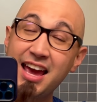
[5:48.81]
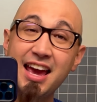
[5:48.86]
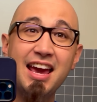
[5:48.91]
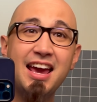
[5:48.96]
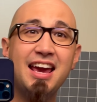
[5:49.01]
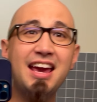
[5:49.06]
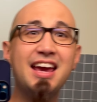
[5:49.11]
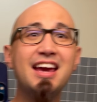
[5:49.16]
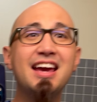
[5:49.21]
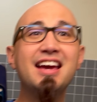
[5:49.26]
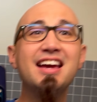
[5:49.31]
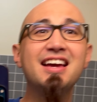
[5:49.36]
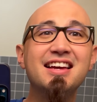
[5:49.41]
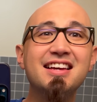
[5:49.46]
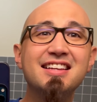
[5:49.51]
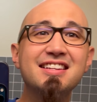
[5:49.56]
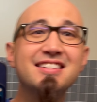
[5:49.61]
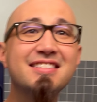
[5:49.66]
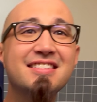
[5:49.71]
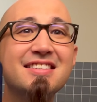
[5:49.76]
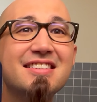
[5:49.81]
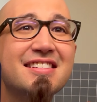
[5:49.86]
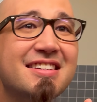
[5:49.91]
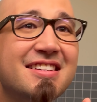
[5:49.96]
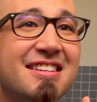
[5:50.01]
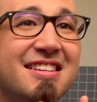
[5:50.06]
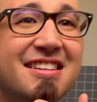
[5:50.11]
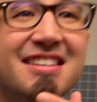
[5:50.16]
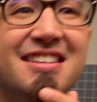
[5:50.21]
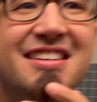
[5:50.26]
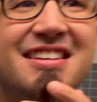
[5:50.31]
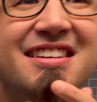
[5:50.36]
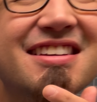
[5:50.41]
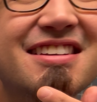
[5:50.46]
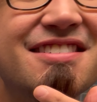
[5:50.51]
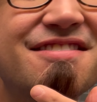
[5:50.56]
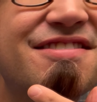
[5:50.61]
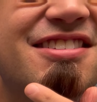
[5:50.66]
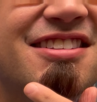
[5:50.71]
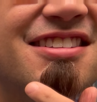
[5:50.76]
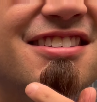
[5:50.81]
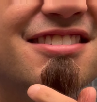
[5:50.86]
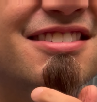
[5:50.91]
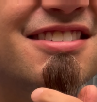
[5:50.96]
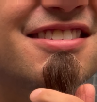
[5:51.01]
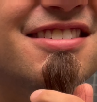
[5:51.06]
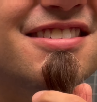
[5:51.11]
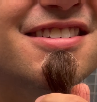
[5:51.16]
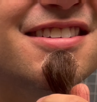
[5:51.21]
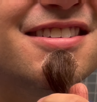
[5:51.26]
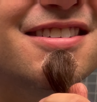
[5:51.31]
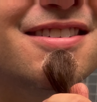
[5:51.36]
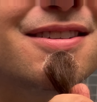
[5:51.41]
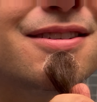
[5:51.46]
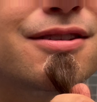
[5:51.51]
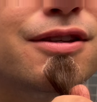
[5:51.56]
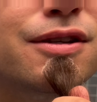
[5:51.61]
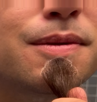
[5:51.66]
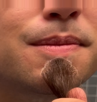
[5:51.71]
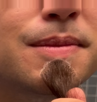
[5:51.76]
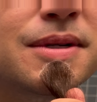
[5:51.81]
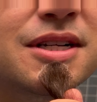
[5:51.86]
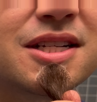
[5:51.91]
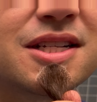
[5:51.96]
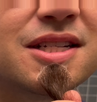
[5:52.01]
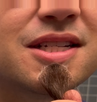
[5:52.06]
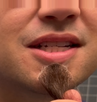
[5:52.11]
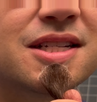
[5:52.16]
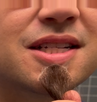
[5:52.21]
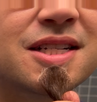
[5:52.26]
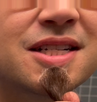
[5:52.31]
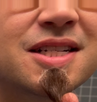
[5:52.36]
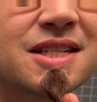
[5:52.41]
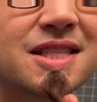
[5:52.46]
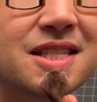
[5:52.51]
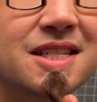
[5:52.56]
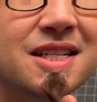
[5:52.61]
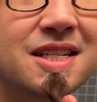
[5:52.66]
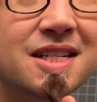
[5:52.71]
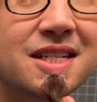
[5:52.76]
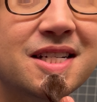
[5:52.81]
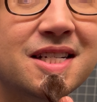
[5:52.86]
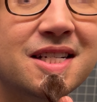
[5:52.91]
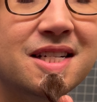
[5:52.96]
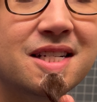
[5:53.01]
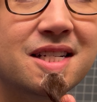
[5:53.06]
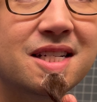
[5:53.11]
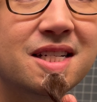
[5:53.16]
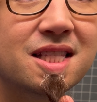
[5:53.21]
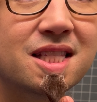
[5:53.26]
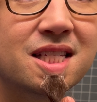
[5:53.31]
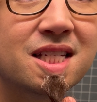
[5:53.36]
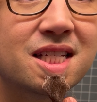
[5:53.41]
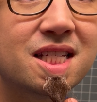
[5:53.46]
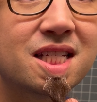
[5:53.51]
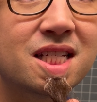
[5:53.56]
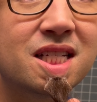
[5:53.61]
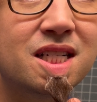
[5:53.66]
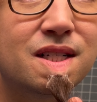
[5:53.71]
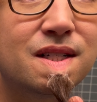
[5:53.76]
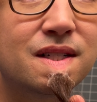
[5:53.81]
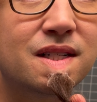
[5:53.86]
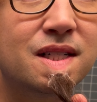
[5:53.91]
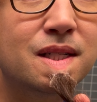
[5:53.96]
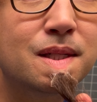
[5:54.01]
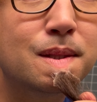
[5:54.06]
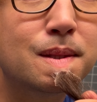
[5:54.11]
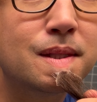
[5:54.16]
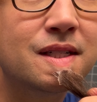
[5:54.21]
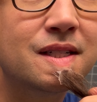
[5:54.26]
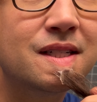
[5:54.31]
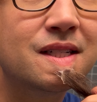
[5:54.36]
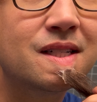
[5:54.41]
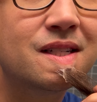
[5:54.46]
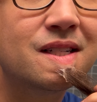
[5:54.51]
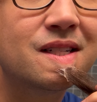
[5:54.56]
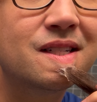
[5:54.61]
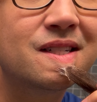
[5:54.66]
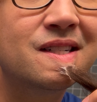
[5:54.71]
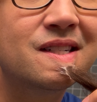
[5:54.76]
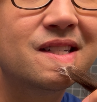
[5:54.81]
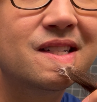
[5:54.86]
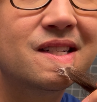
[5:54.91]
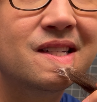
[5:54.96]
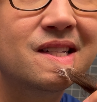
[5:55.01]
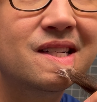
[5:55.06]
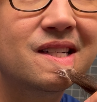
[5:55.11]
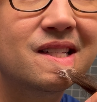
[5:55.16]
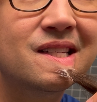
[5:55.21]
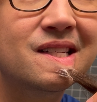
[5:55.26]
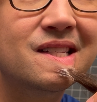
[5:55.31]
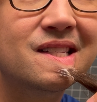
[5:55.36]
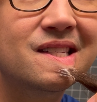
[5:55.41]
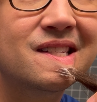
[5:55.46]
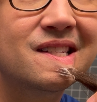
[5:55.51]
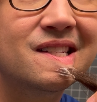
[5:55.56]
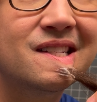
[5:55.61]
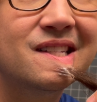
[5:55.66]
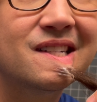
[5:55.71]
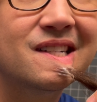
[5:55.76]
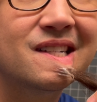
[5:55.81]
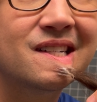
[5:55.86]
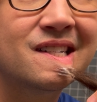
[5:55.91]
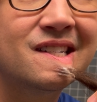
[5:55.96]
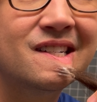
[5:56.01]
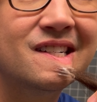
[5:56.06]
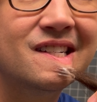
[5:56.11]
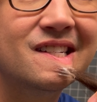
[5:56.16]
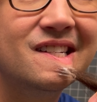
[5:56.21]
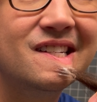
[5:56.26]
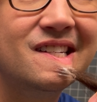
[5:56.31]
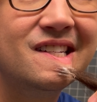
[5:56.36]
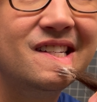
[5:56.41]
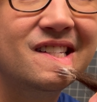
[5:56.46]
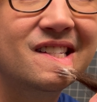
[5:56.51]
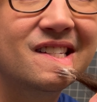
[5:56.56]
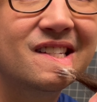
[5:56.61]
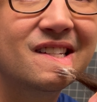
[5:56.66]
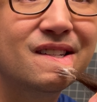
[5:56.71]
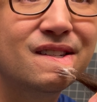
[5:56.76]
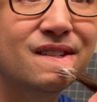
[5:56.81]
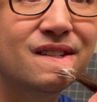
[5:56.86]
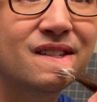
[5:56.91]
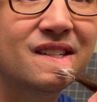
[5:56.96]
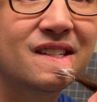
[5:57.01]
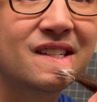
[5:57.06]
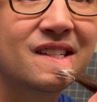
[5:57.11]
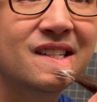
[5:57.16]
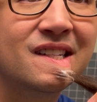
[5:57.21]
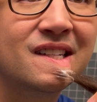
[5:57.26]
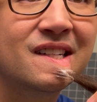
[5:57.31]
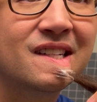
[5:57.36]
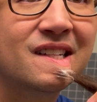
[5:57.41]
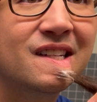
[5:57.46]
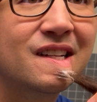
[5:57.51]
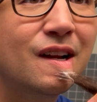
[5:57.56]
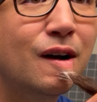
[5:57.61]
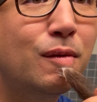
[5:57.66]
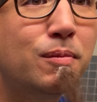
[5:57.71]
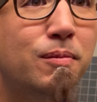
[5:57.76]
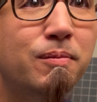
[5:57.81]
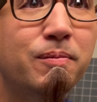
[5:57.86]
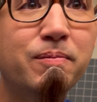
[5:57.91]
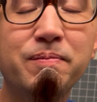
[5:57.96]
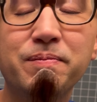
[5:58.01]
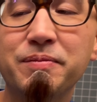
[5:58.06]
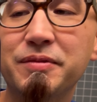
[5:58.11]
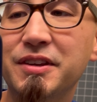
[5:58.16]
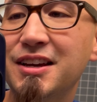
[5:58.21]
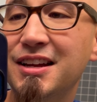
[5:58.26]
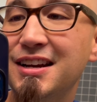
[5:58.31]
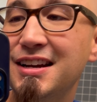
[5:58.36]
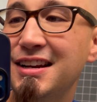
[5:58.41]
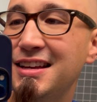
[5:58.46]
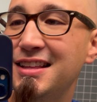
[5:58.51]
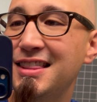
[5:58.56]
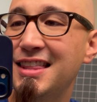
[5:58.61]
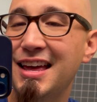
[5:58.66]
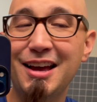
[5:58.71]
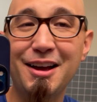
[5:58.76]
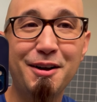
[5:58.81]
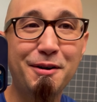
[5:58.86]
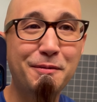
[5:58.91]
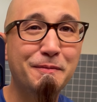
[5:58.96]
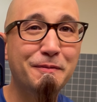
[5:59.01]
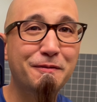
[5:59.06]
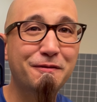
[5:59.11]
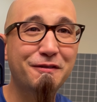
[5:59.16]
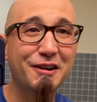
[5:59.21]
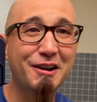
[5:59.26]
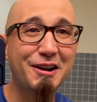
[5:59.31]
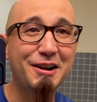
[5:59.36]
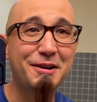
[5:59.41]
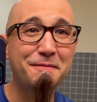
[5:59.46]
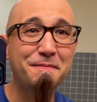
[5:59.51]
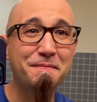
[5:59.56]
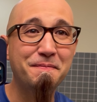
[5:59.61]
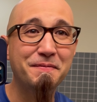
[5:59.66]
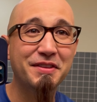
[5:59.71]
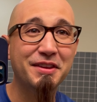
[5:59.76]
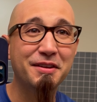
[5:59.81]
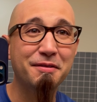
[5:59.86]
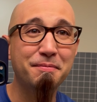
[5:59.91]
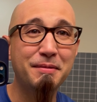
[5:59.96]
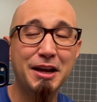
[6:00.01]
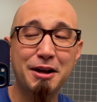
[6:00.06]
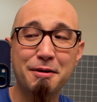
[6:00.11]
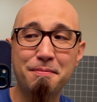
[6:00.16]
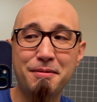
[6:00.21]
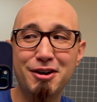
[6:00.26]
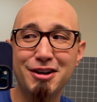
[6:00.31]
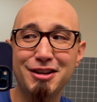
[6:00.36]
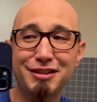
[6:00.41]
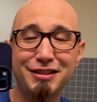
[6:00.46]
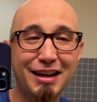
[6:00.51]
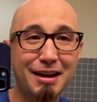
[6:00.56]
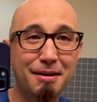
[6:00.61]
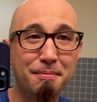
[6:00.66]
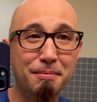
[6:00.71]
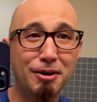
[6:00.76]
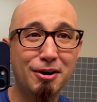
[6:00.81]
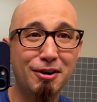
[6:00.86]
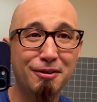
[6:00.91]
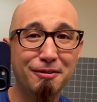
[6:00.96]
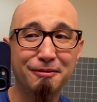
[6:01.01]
and if it doesn't hurt too much, I think I can take this off on my own. Oh yeah, that's silicone adhesive. Nope, gonna need the help from makeup artist Amber.